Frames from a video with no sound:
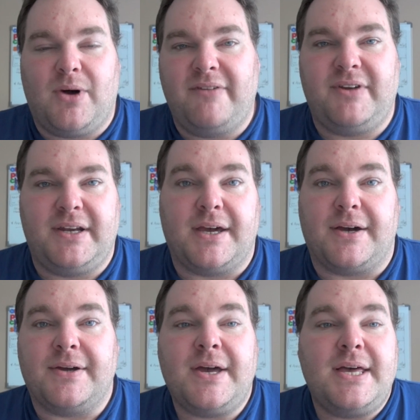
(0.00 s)
one
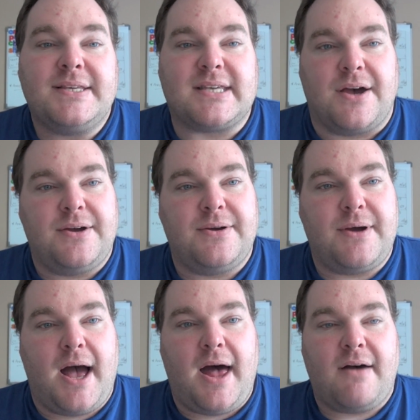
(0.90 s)
video. So
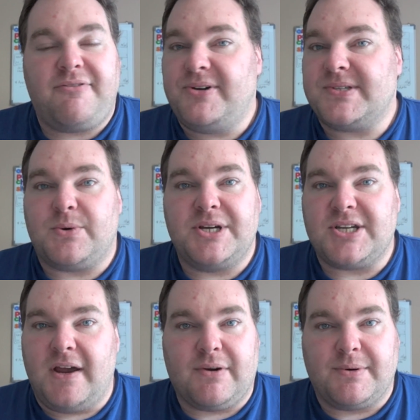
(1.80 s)
first
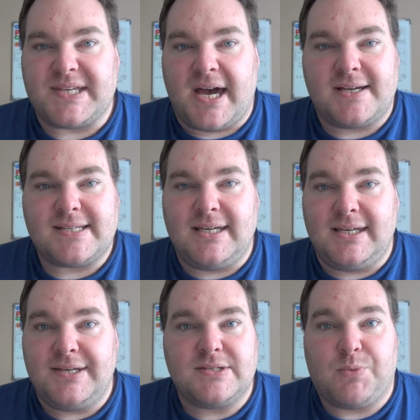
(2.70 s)
question everyone's asking
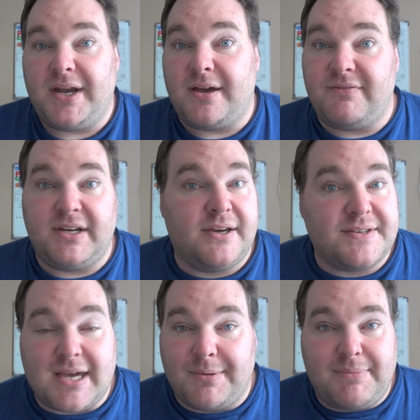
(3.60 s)
is, when are
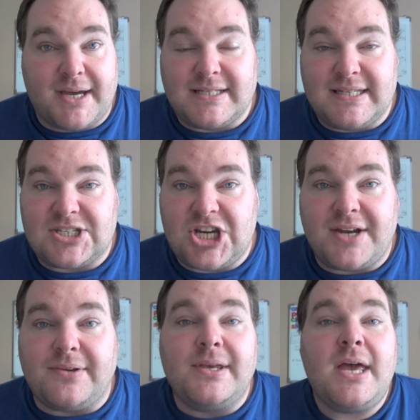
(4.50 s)
videos coming back to this
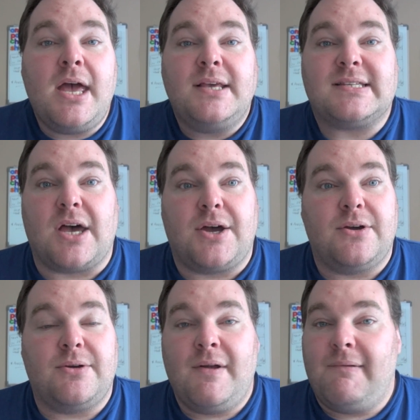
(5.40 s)
channel?
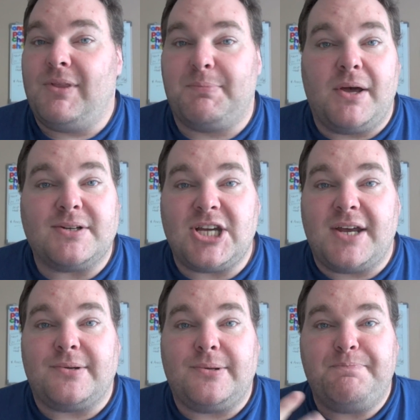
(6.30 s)
So the blog
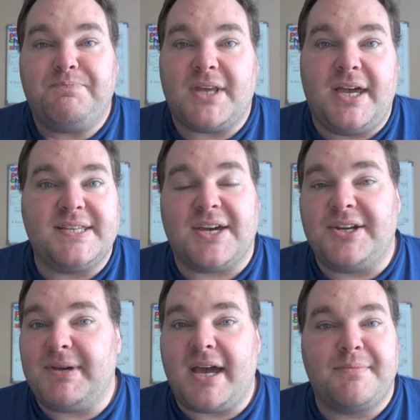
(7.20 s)
channel is
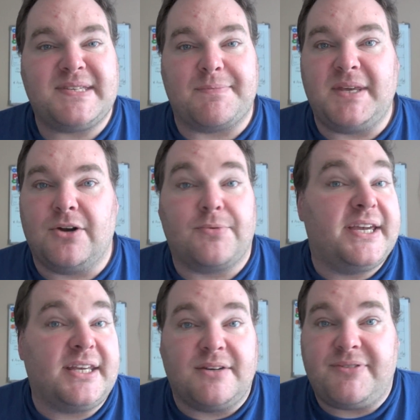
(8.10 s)
going to become something
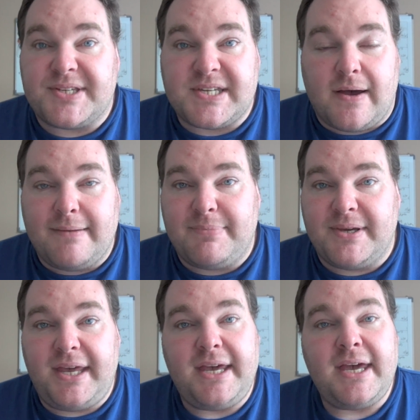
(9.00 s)
irregular for the time
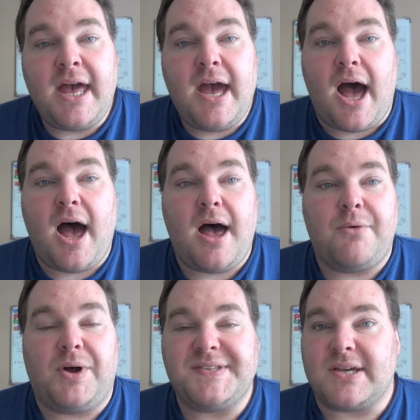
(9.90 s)
being.
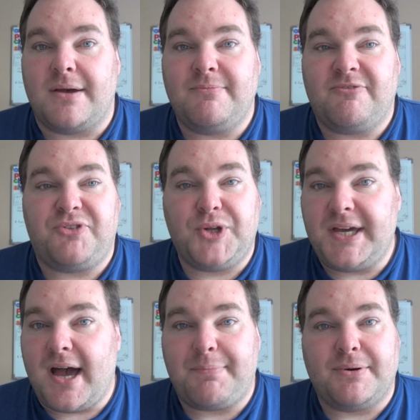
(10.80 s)
Once I'm
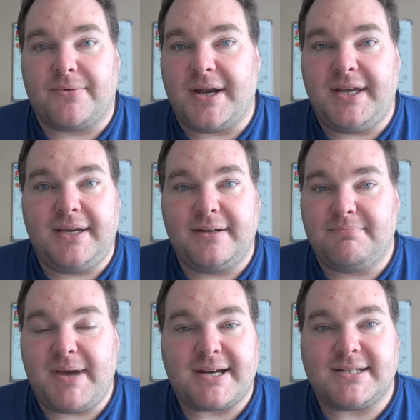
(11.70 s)
fully up and running
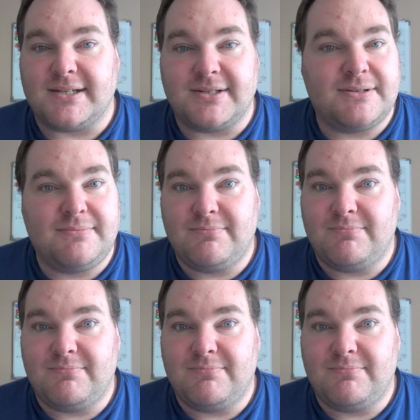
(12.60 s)
and back to